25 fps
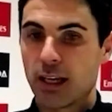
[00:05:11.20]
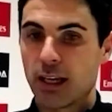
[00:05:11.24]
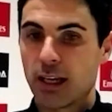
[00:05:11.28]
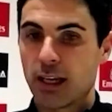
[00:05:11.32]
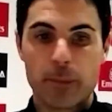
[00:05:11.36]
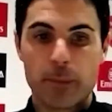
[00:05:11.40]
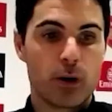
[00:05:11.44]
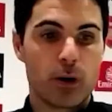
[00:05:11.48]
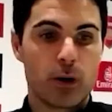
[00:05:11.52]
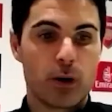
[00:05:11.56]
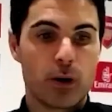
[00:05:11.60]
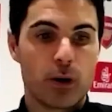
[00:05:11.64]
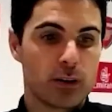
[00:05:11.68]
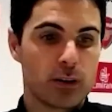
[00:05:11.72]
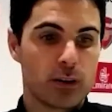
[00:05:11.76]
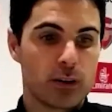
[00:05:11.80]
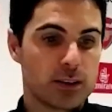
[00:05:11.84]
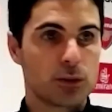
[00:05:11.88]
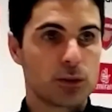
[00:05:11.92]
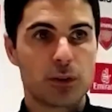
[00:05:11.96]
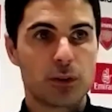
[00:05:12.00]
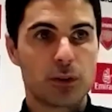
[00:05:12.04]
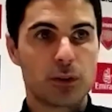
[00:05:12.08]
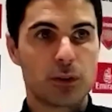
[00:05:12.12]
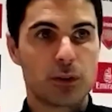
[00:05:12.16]

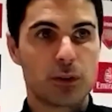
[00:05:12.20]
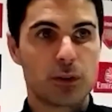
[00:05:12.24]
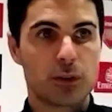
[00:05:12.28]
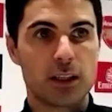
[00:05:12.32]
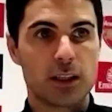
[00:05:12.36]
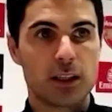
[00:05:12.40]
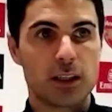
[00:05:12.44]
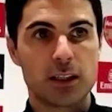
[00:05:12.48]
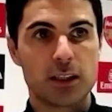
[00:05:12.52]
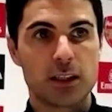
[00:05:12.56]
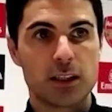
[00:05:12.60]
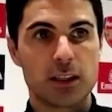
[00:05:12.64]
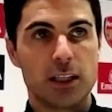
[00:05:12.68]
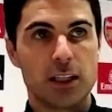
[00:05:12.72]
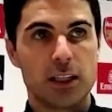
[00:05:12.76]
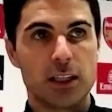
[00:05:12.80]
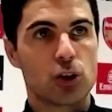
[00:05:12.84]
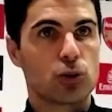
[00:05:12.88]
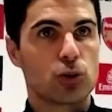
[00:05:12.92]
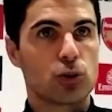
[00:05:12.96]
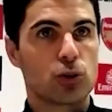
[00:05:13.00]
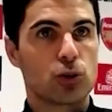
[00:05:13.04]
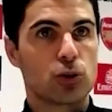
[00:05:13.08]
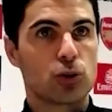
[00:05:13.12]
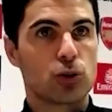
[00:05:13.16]

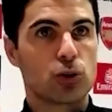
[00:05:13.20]
No one is speaking in this clip.